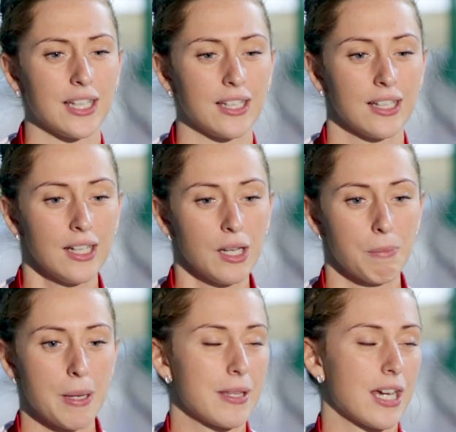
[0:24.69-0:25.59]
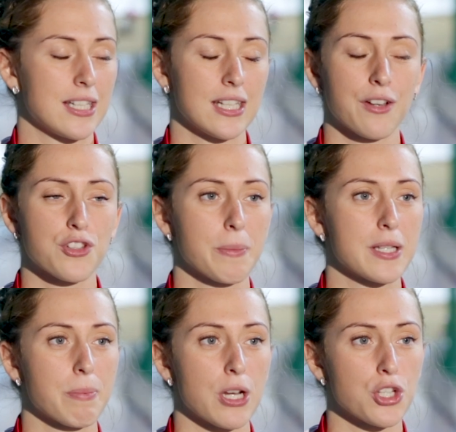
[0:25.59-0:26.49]
and maybe that I did have
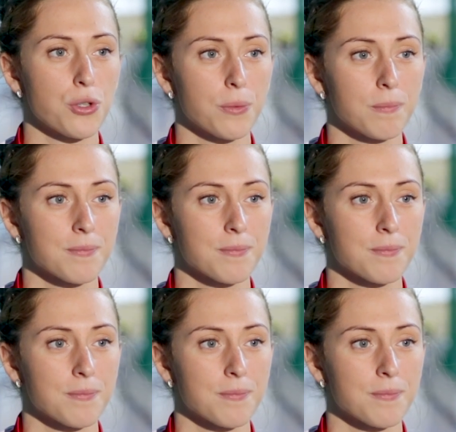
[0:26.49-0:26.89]
something special.